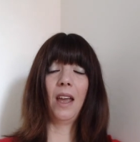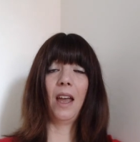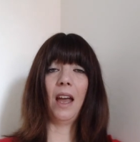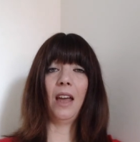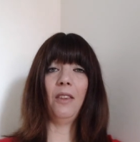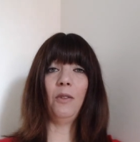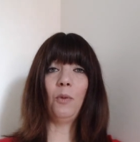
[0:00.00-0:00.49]

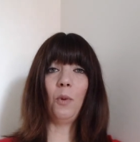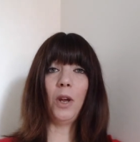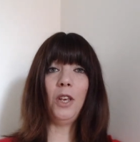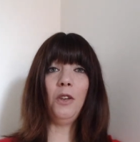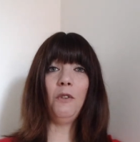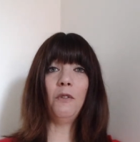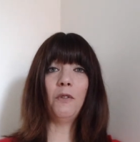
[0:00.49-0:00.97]
And
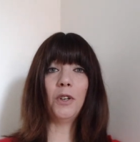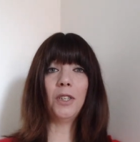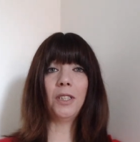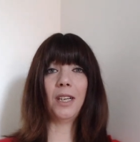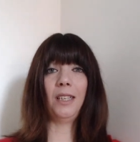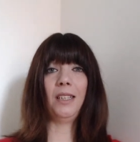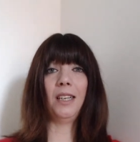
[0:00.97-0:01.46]
when you
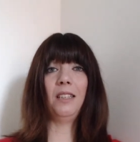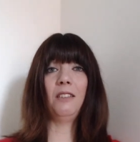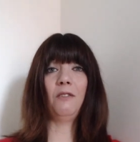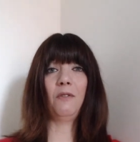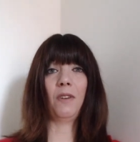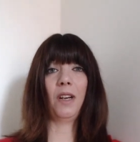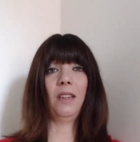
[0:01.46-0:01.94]
first
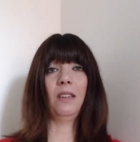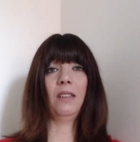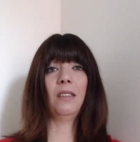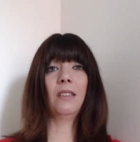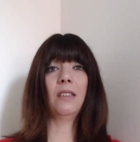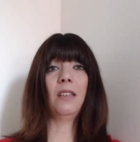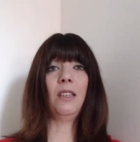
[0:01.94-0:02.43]
identify
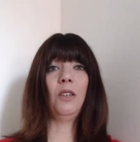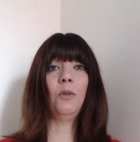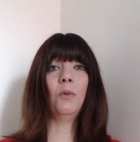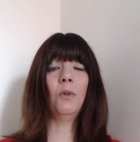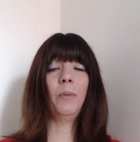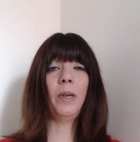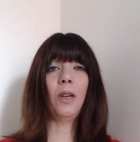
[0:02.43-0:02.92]
this, you
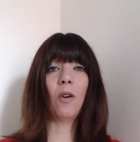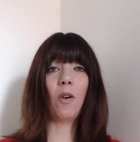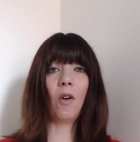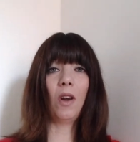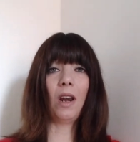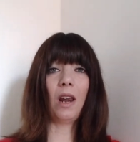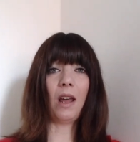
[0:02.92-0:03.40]
will be
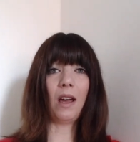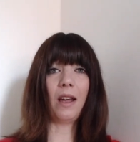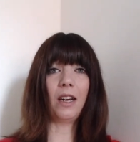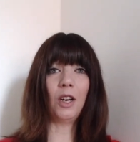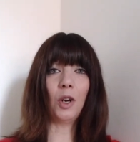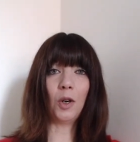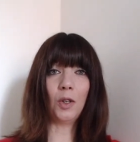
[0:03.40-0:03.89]

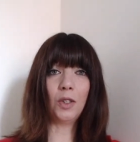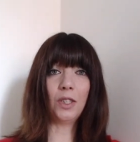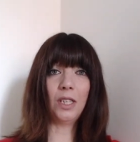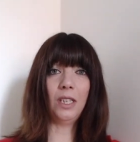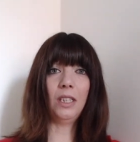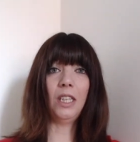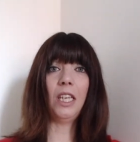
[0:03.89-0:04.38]
online
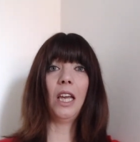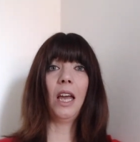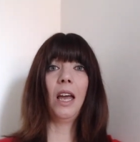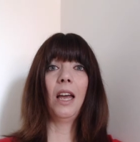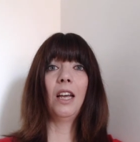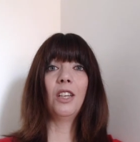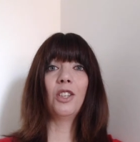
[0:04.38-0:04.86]
constantly
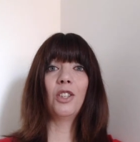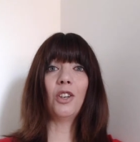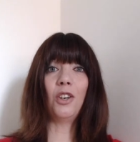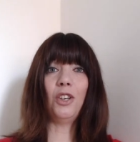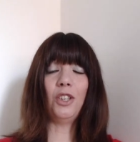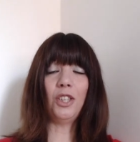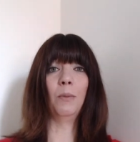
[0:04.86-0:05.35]

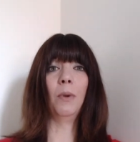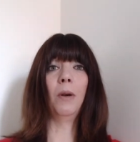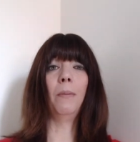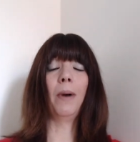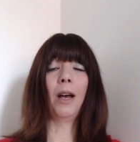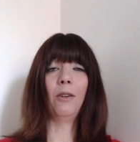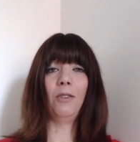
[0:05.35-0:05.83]
searching
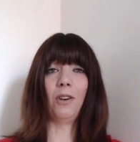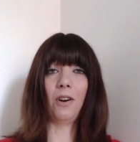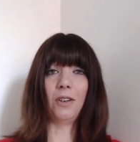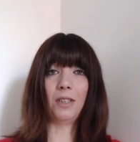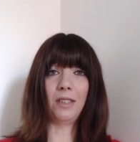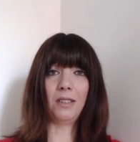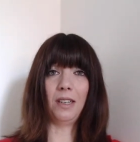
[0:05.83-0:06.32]
about
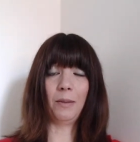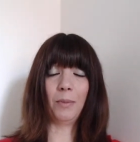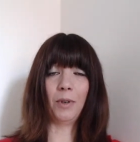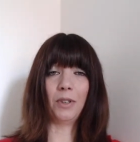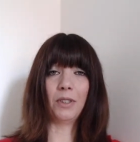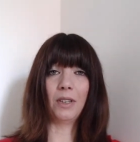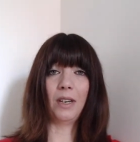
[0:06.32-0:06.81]
narcissistic
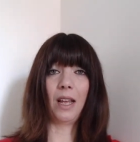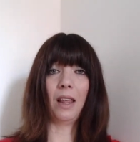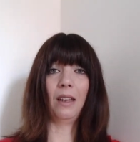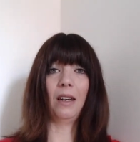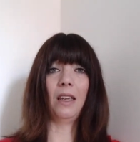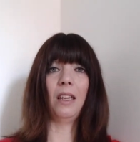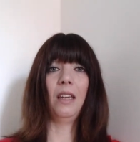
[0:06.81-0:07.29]

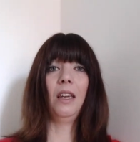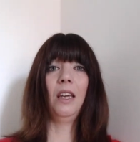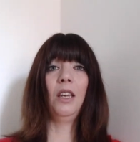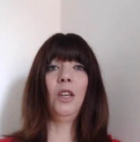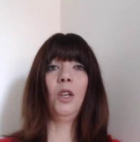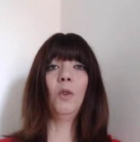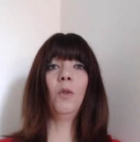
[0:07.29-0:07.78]
personality,
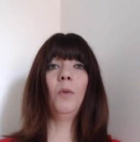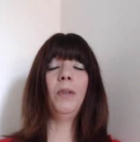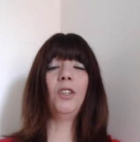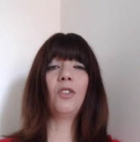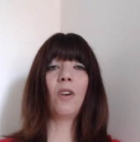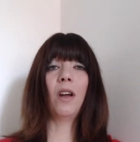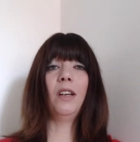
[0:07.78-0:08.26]
you will be
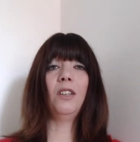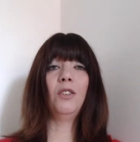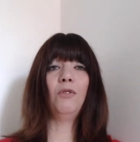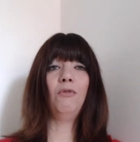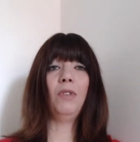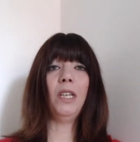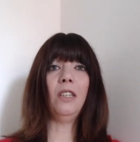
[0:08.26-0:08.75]
trying
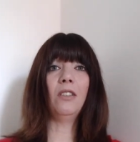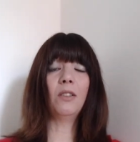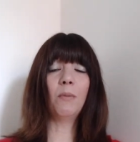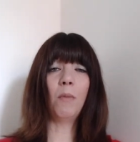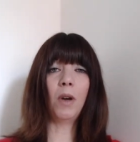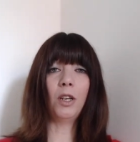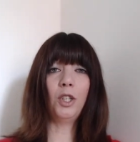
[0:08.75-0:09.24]
to read
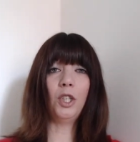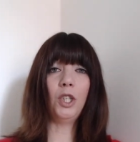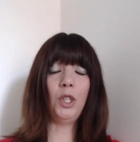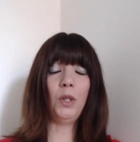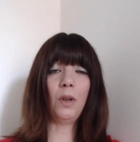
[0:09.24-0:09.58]
as much as you